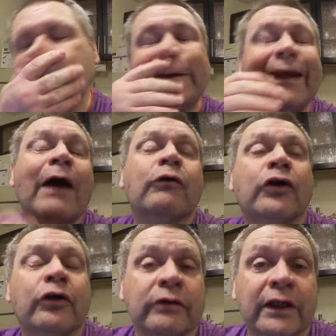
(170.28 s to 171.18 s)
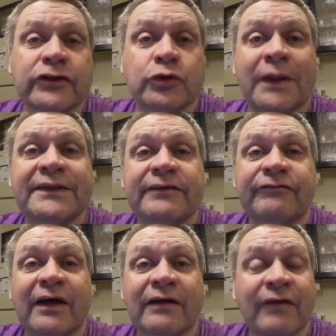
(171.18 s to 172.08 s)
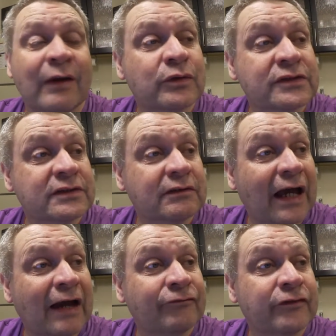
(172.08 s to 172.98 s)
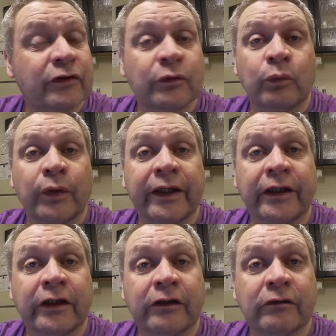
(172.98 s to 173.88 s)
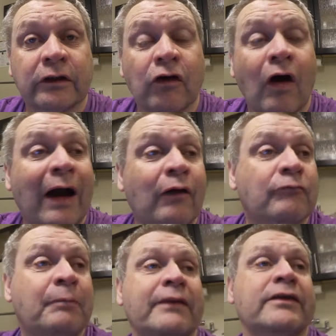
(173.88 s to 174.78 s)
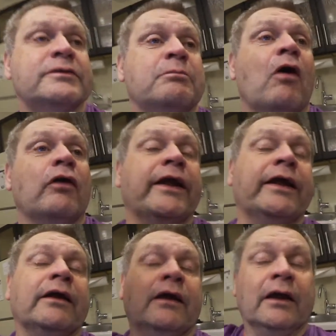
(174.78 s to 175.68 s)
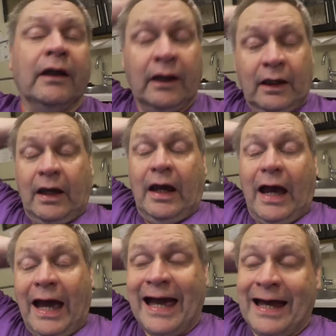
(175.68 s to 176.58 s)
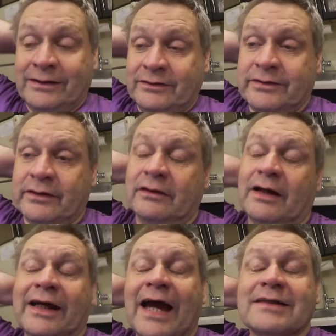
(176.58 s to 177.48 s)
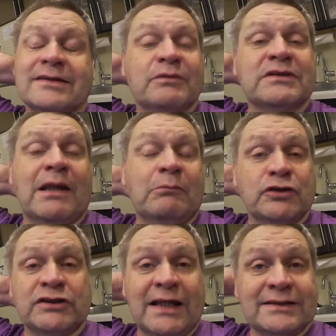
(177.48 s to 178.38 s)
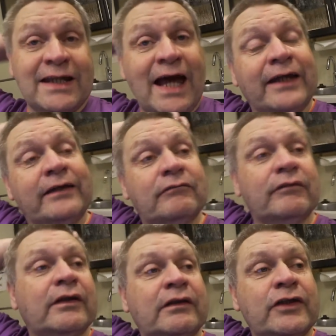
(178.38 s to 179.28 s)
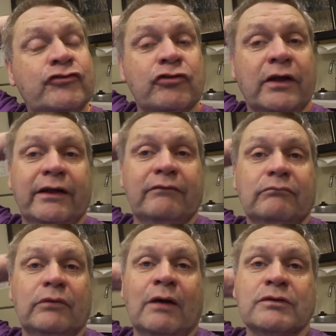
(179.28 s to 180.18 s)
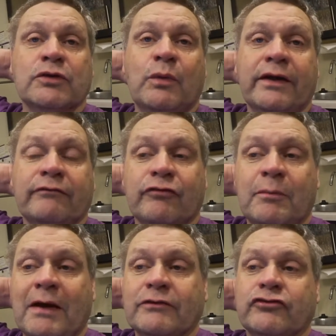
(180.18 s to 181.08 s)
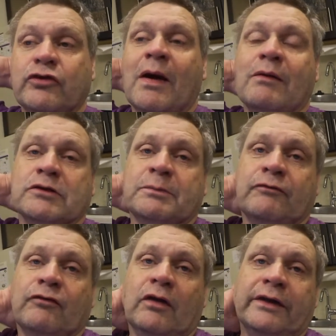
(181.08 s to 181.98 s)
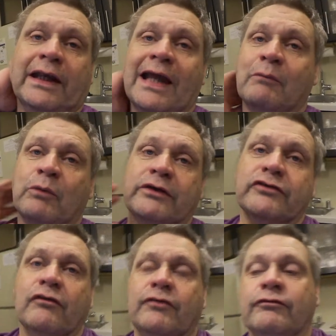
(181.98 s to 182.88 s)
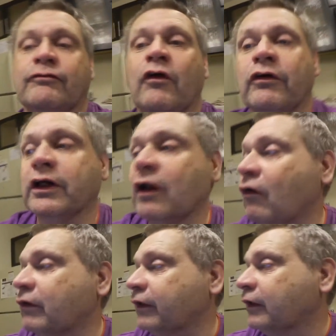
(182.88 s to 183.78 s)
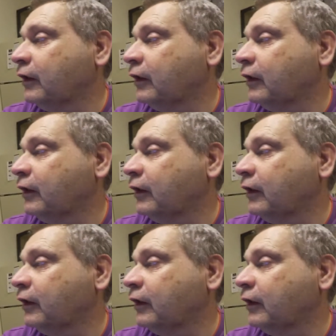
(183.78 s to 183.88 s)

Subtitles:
we're now currently 25 hours after we got out of bed this morning. And I can't say we slept much last night. Literally, I was awake for about 2 hours before the alarm went off at 4 o'clock,